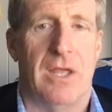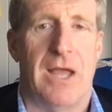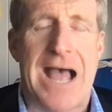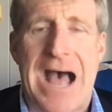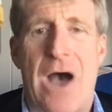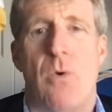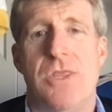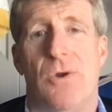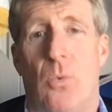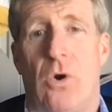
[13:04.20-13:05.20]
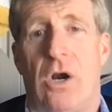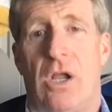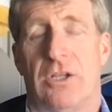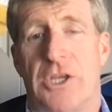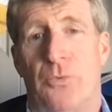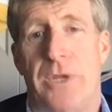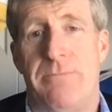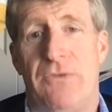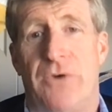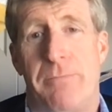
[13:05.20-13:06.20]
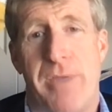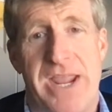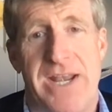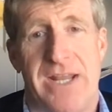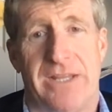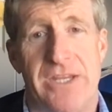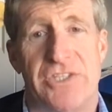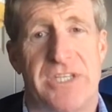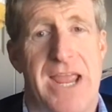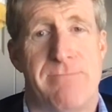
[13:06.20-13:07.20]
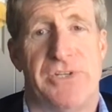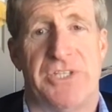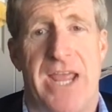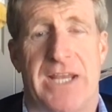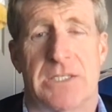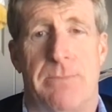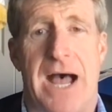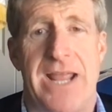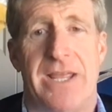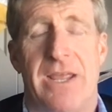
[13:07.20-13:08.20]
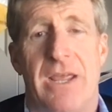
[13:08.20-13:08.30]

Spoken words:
how in the world could we be repeating these same mistakes by